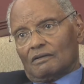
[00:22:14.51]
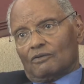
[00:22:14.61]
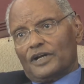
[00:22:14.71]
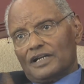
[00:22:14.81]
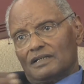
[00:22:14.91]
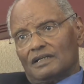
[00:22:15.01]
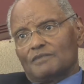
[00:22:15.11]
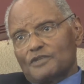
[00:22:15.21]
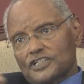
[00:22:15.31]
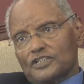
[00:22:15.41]
When
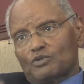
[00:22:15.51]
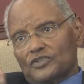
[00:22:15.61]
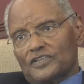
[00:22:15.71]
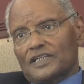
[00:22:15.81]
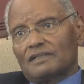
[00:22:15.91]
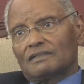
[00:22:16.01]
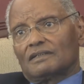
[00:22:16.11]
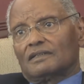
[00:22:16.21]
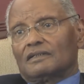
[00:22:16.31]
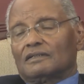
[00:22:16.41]
al-Bashir was there,
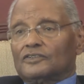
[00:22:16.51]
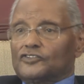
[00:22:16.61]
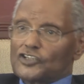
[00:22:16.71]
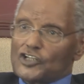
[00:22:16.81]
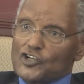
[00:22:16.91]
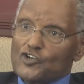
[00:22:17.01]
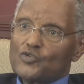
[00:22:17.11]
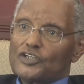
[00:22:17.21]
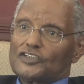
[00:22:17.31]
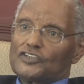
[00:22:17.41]
they
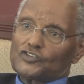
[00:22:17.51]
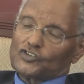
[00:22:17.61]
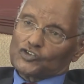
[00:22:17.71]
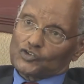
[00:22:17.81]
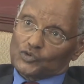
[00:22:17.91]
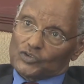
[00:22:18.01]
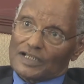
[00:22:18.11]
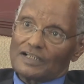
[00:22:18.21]
knew it is to their